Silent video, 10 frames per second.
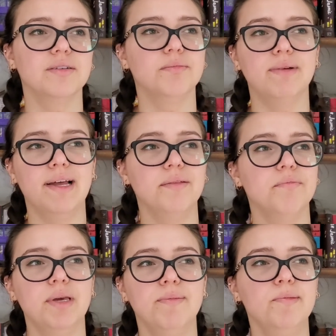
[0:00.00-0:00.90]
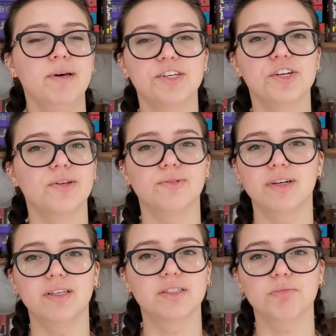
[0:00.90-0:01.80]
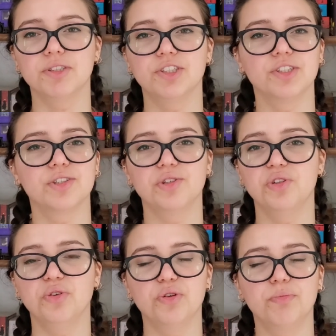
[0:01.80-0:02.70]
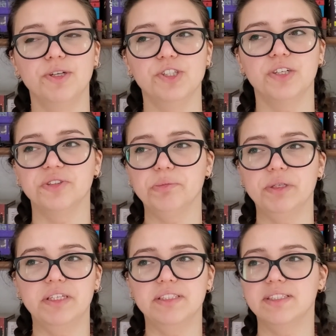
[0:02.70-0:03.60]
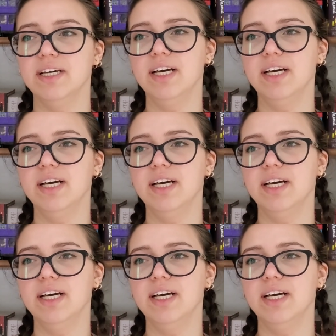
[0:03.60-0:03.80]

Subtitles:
man, maybe magical realism is just not my genre, because